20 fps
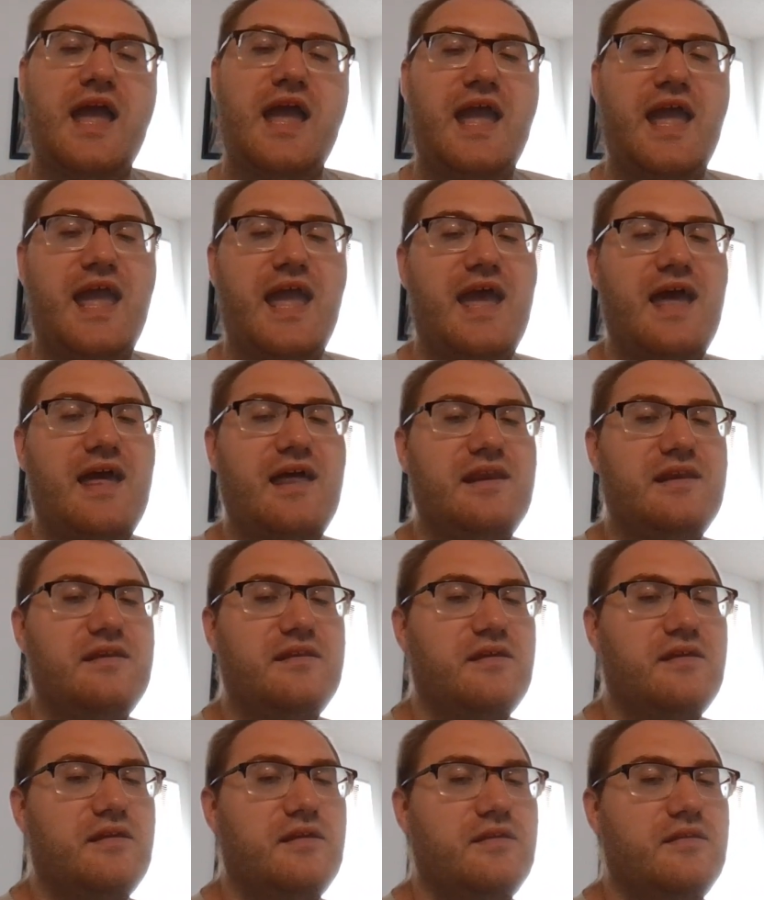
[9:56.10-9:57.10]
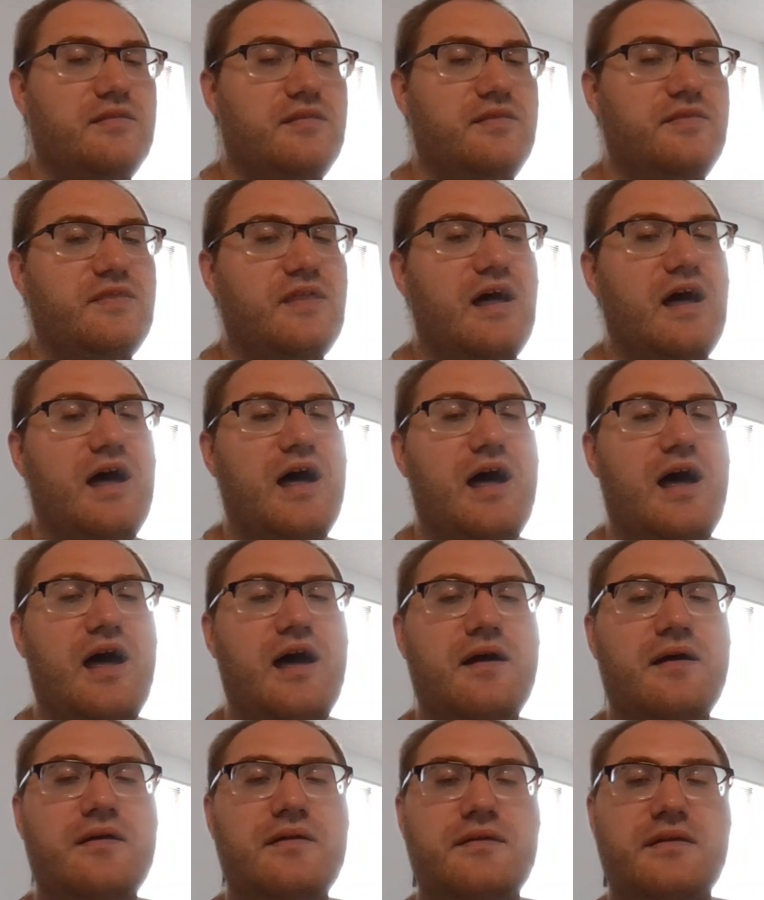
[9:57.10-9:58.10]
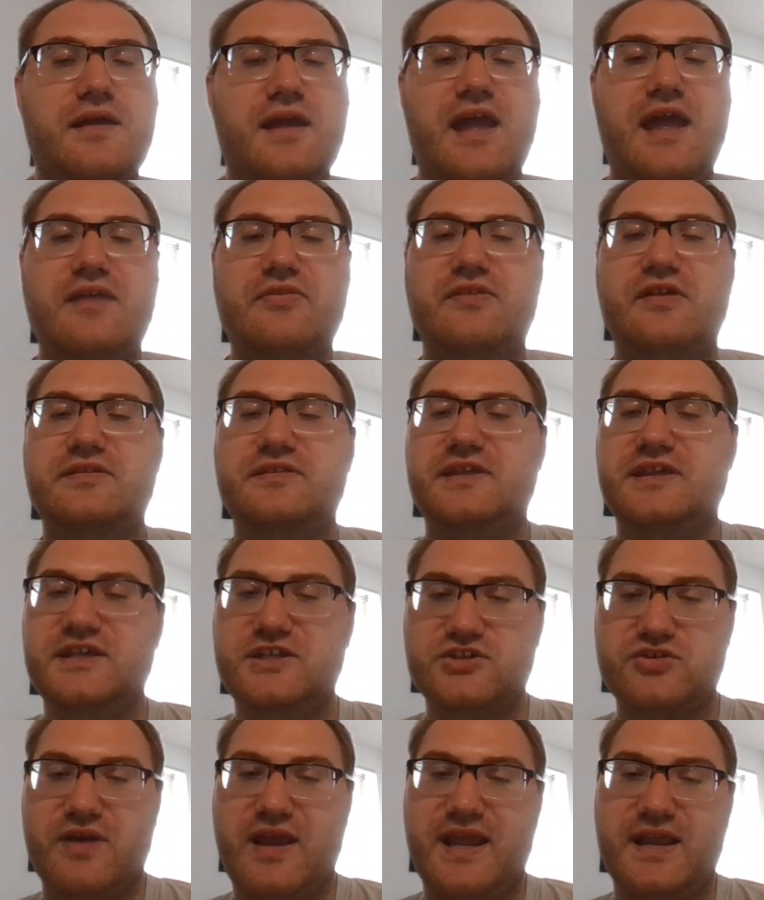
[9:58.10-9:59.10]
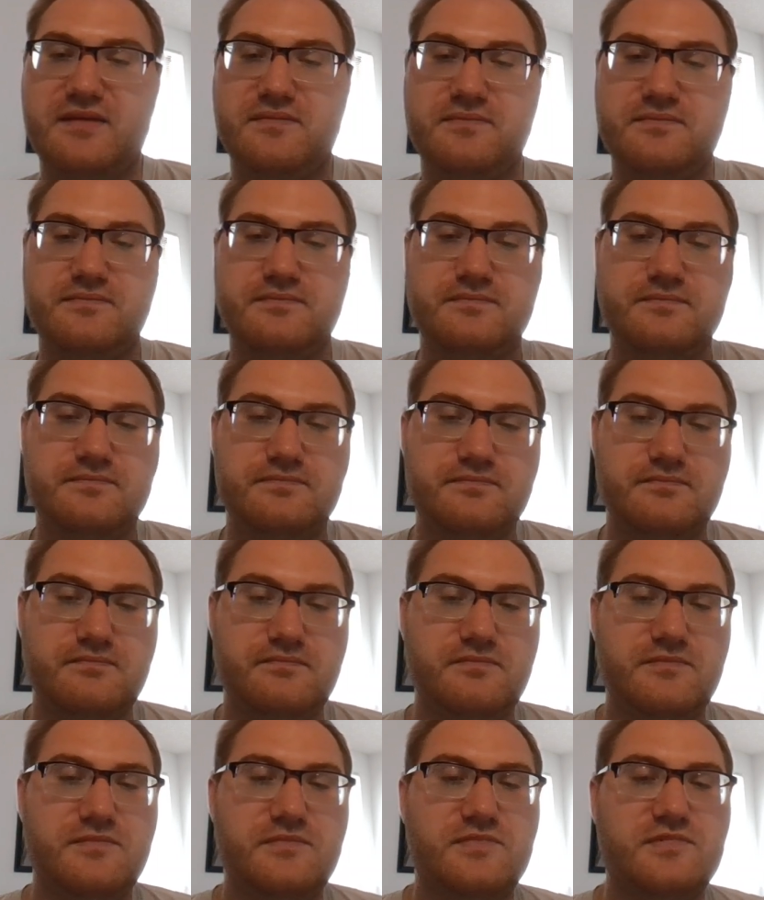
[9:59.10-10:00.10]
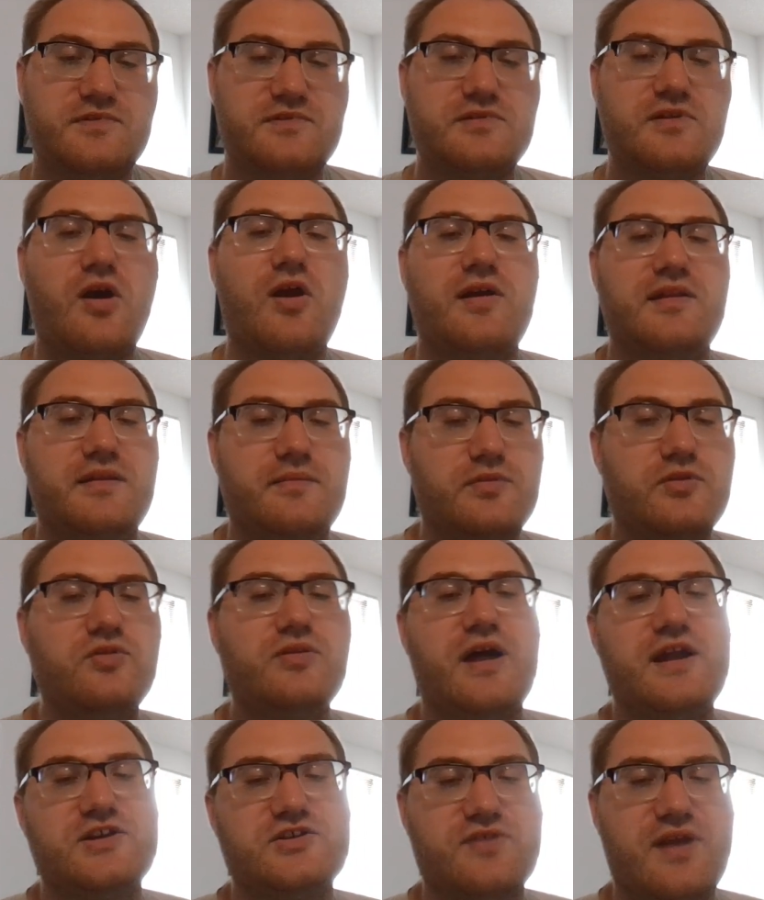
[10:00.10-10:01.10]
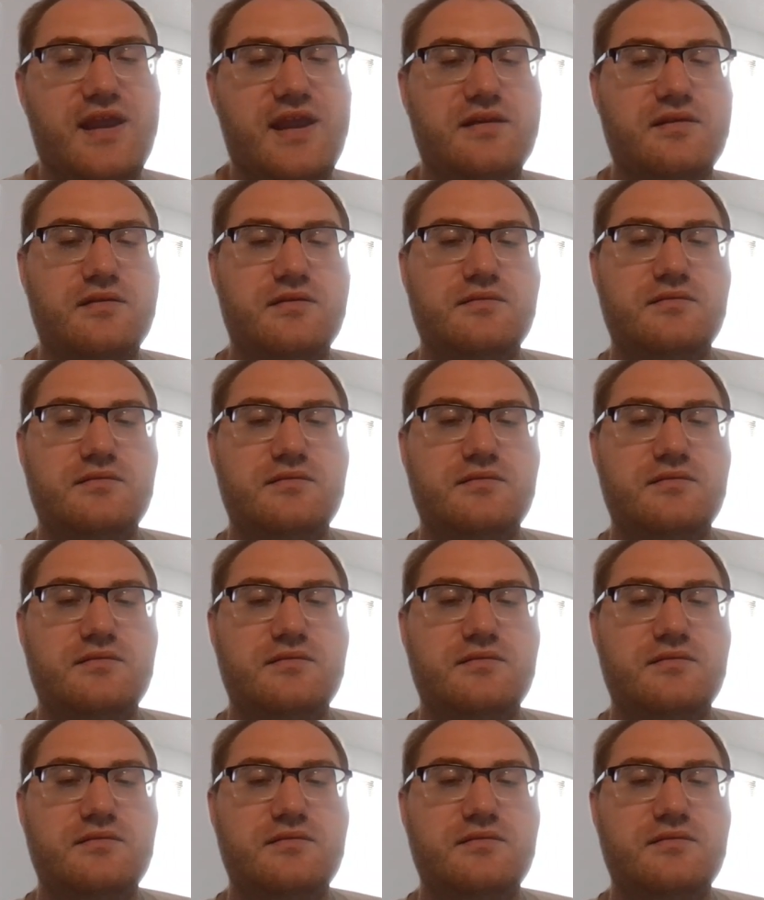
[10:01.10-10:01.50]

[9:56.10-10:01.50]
and the D train. Sorry, the Blue Line train.